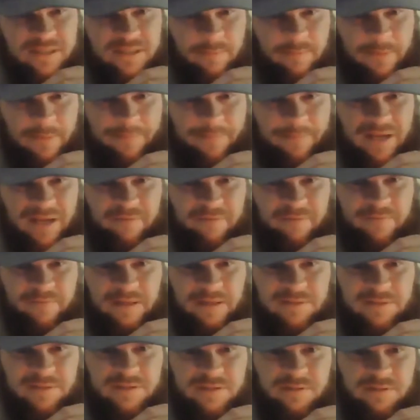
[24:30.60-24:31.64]
on main
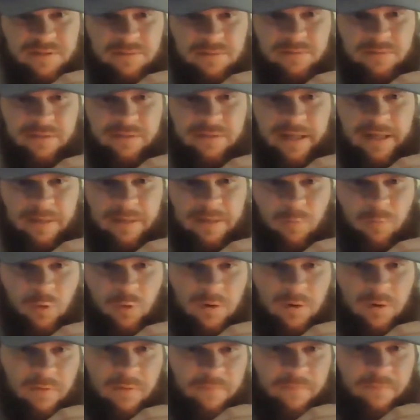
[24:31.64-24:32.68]
events
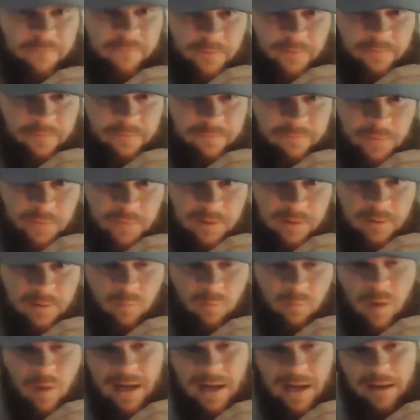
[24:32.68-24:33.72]
anymore for, for a little
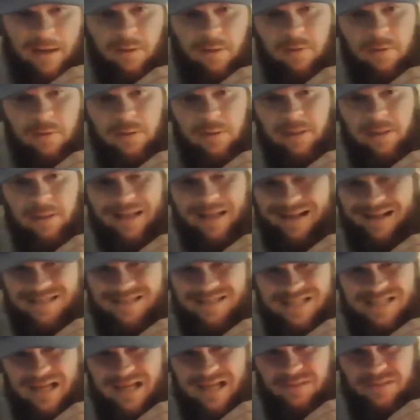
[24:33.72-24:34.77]
while. And
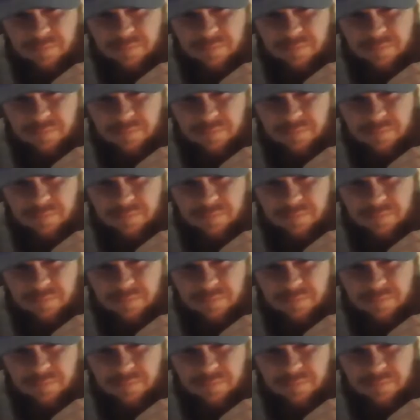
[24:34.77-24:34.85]
it's not